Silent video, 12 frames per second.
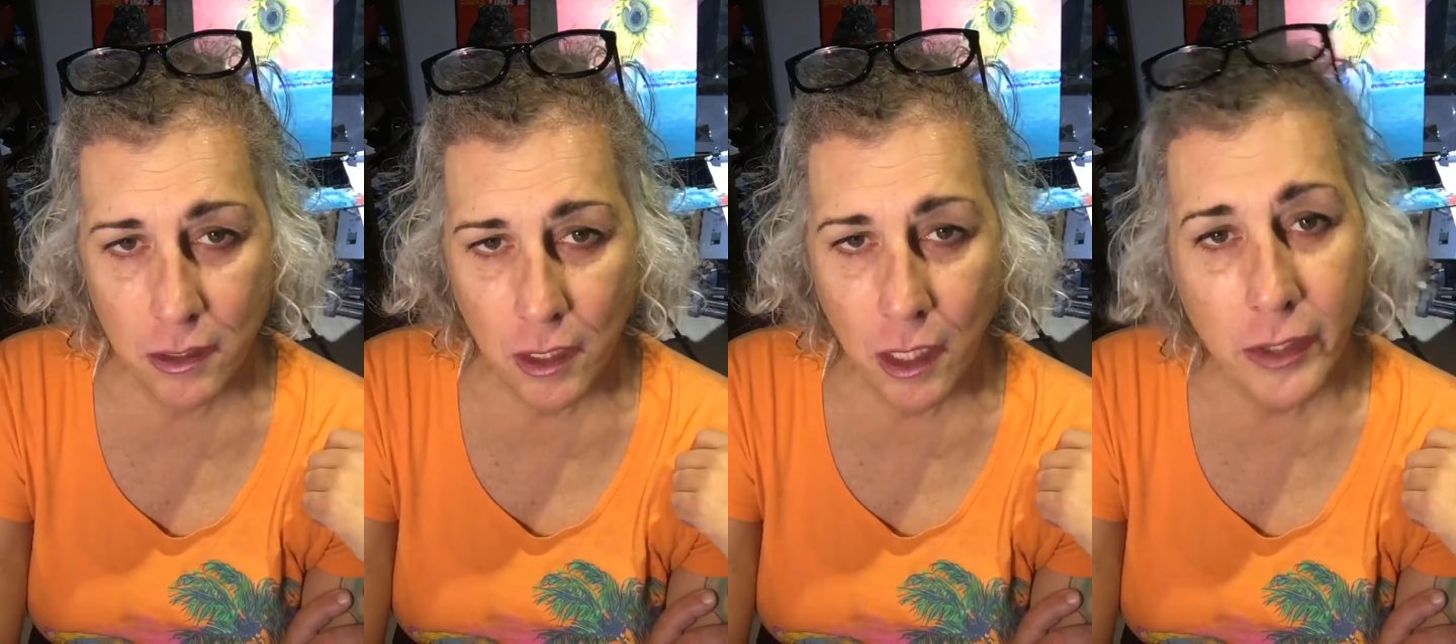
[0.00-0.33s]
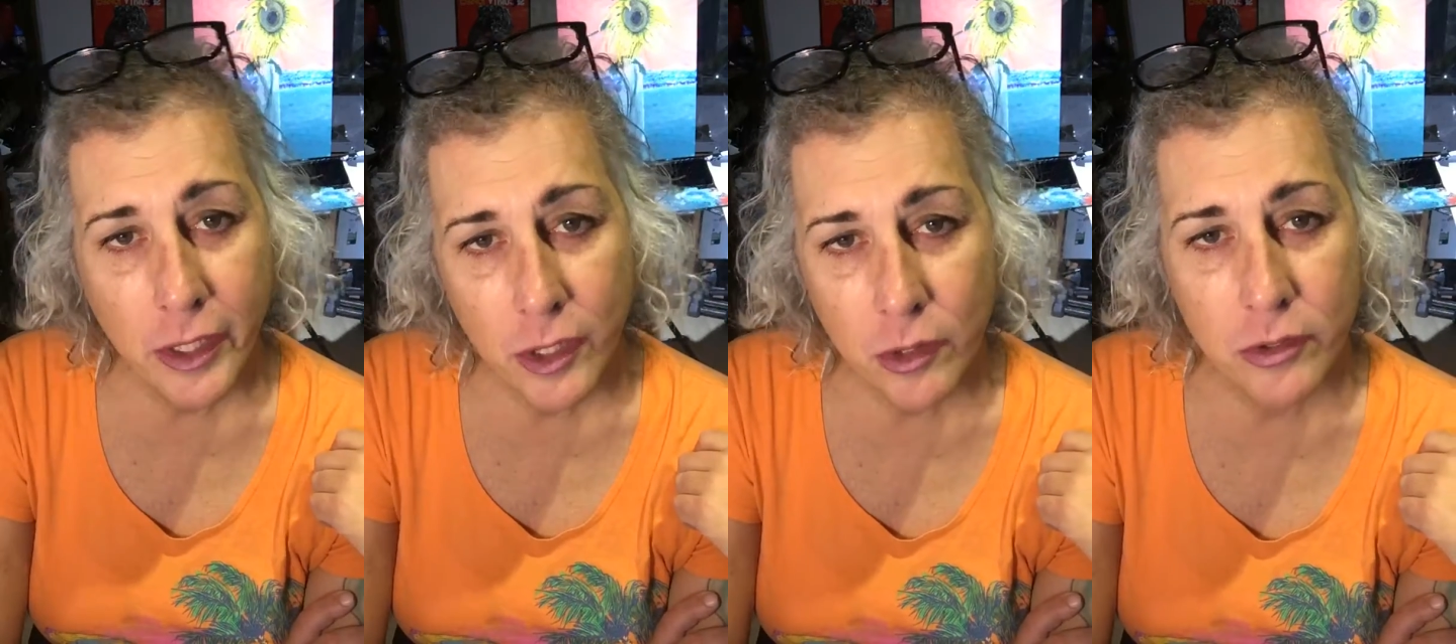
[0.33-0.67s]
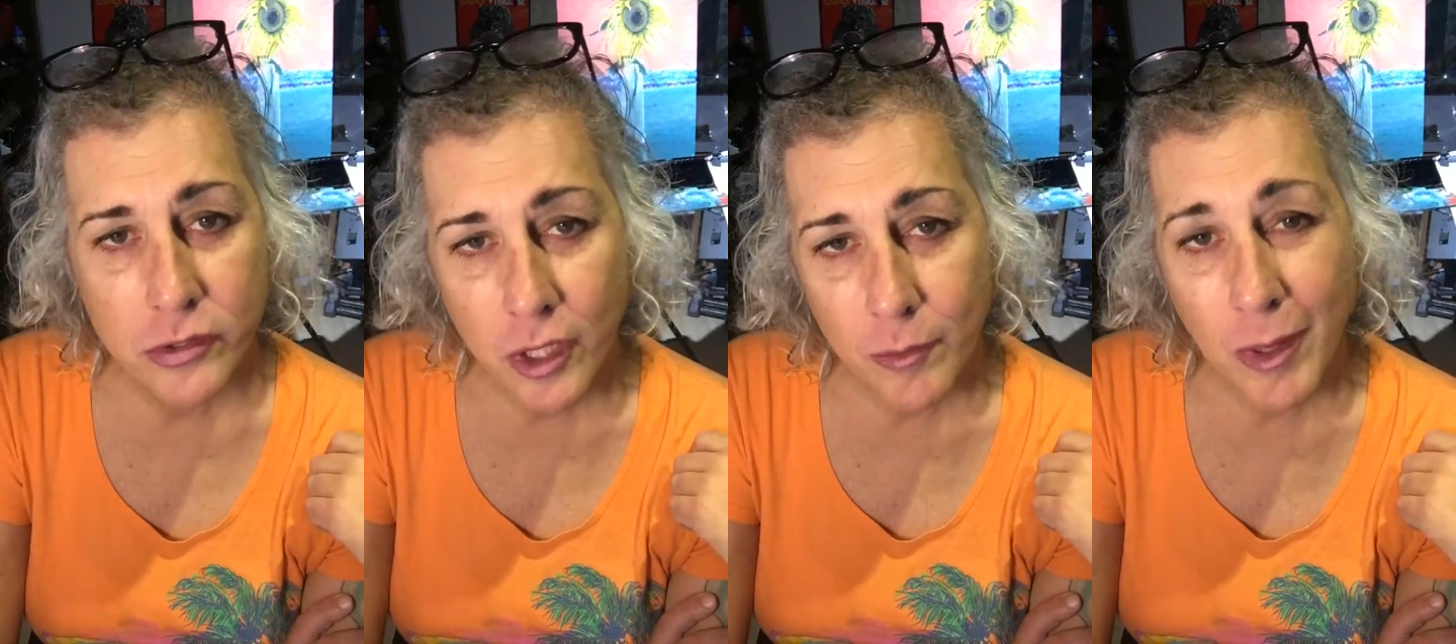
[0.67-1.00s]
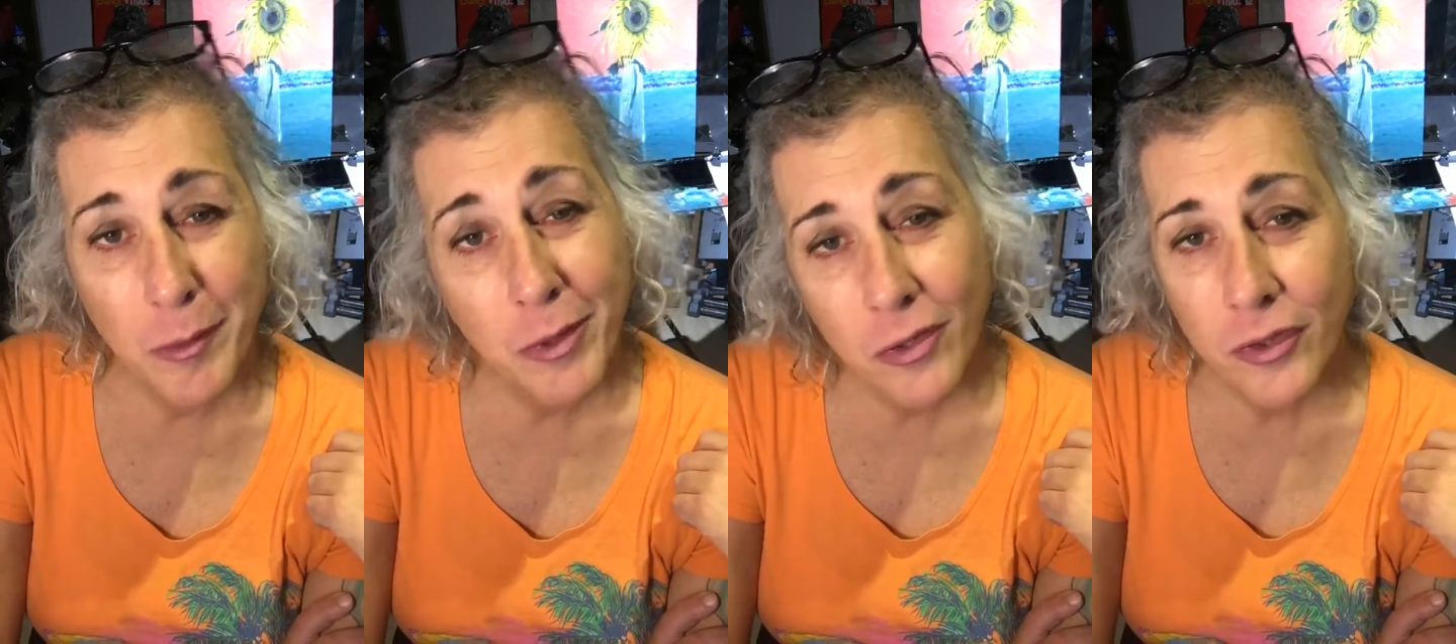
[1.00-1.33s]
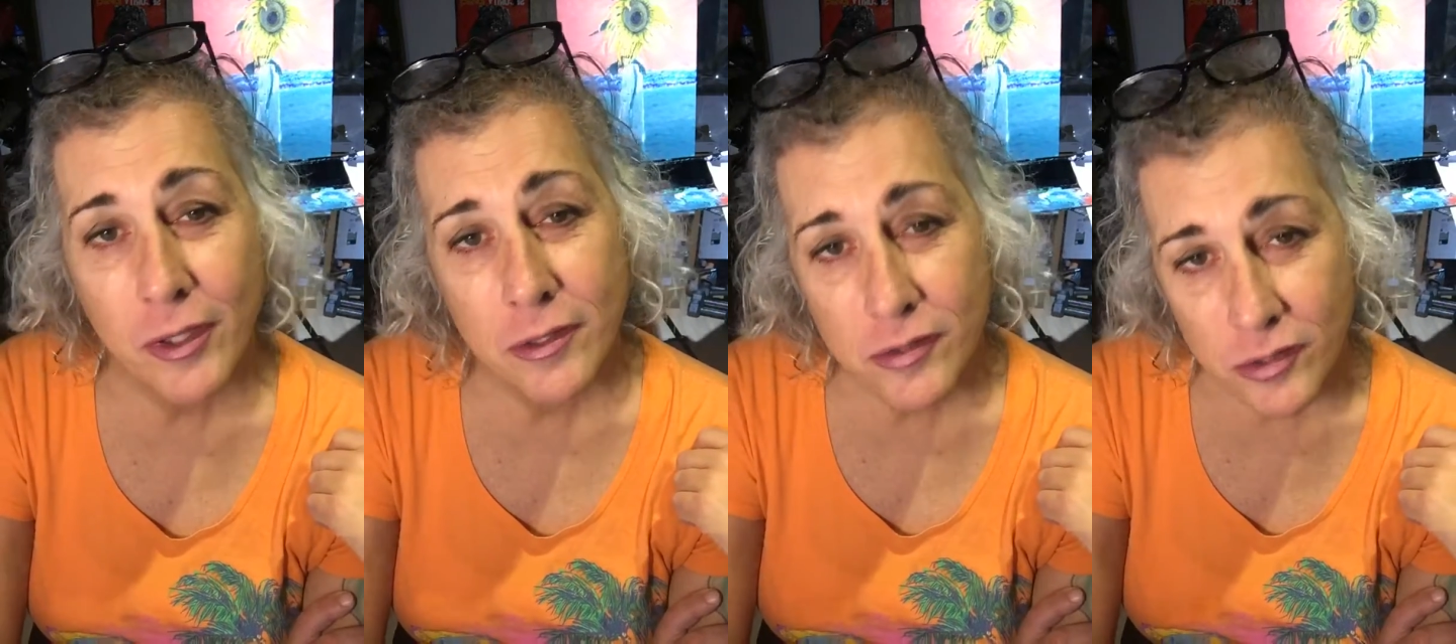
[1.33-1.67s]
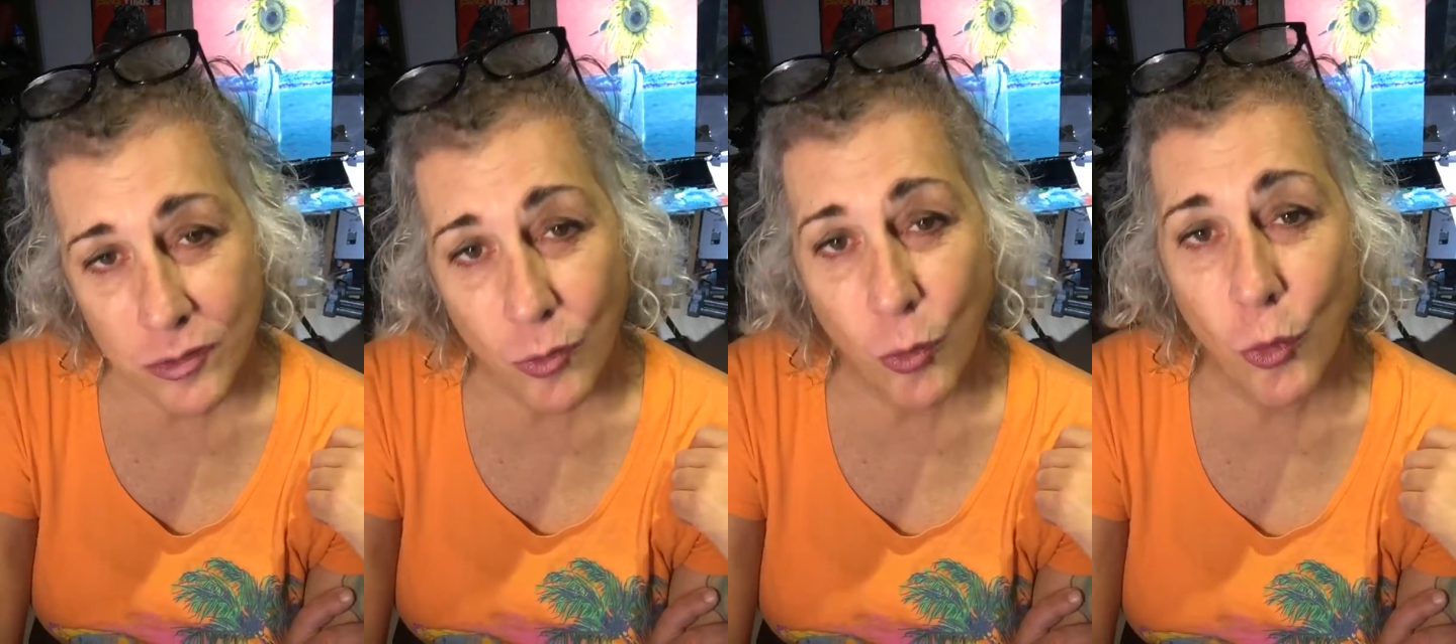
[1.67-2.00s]
I'll let you decide. Maybe you'll think this
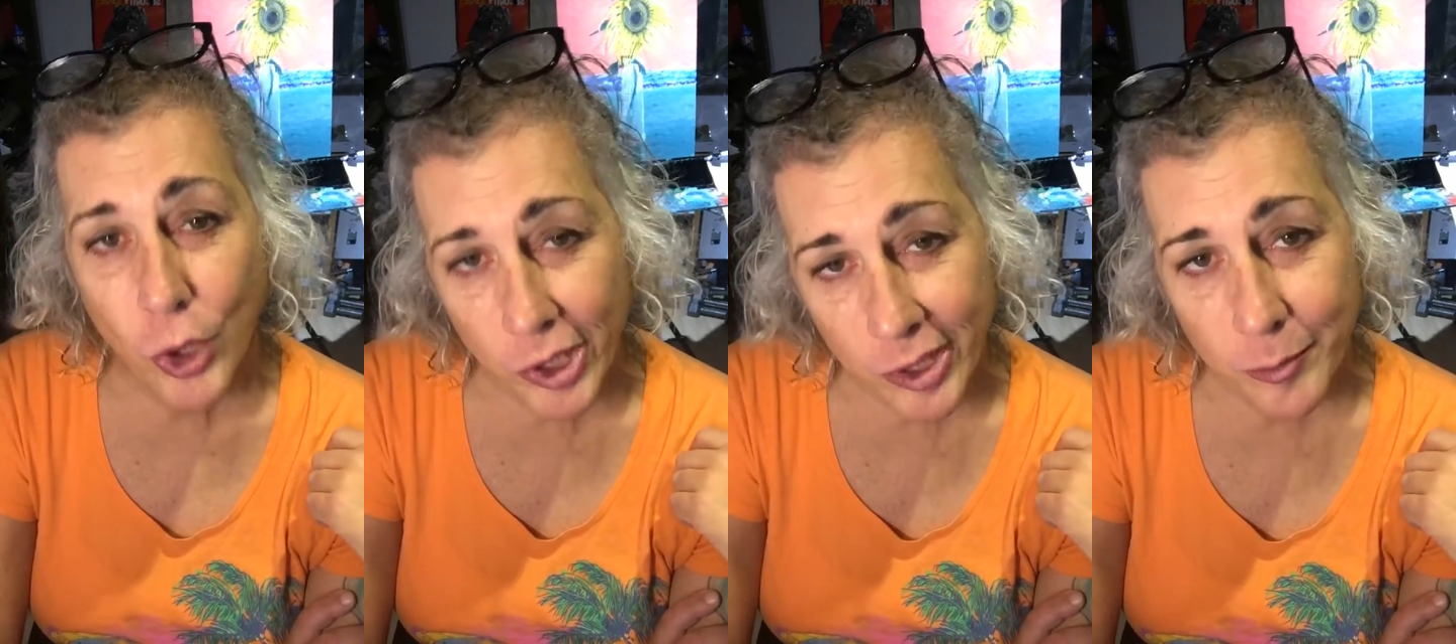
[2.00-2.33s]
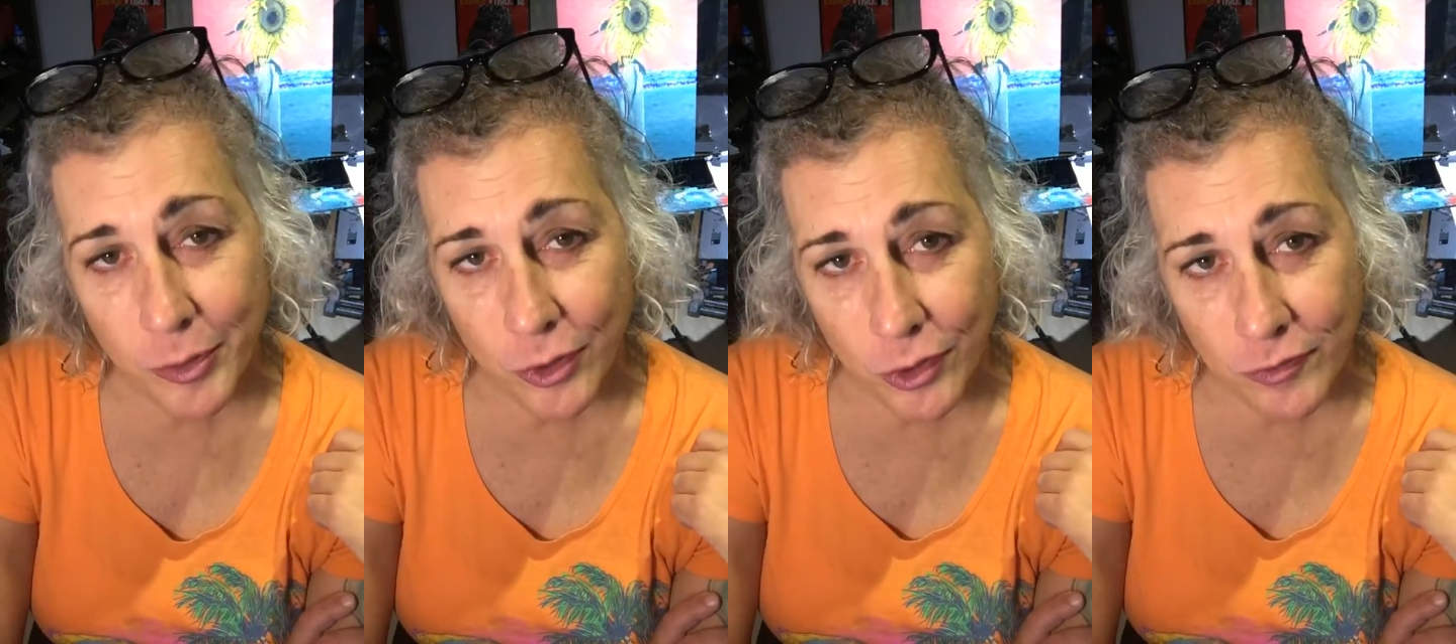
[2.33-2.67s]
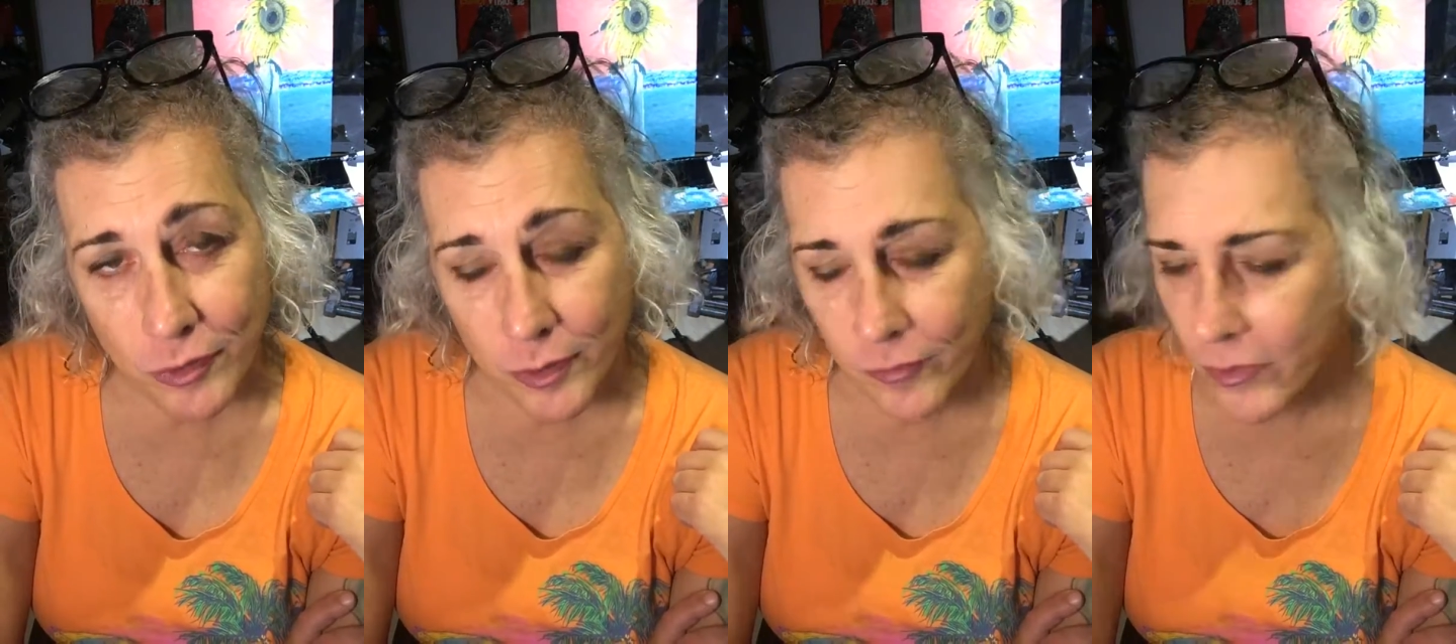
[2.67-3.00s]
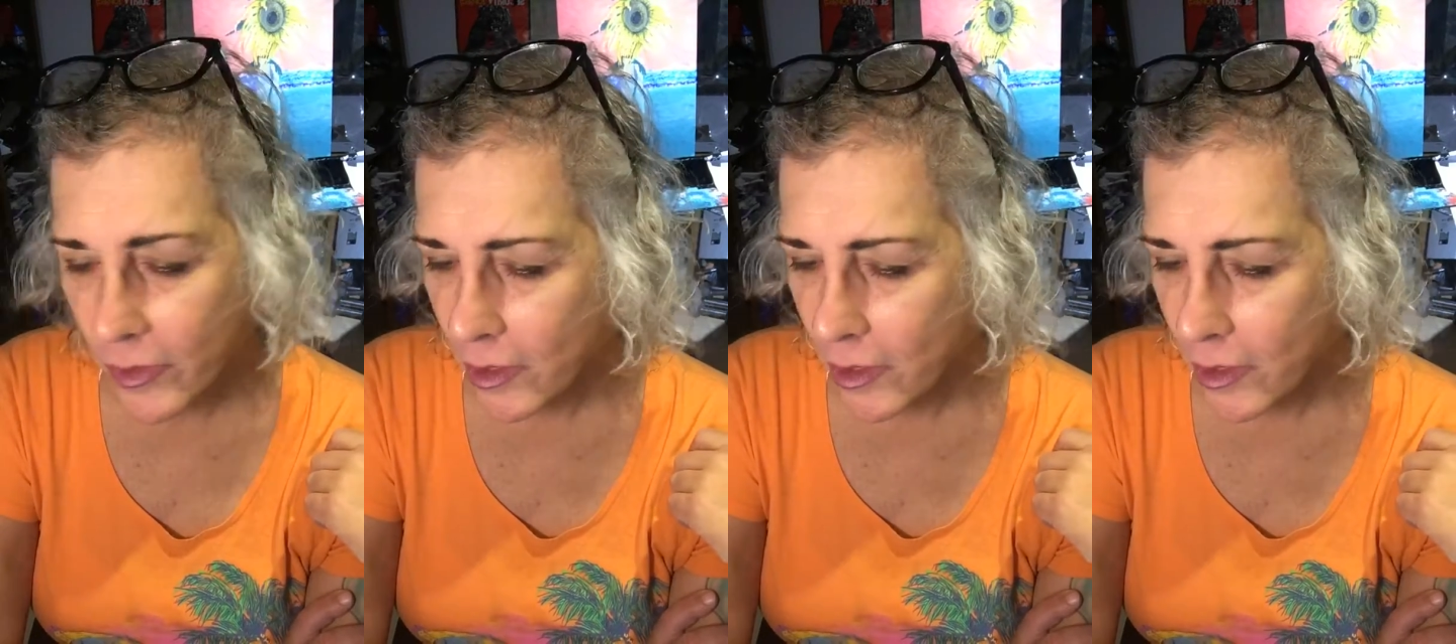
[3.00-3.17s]
is really beautiful.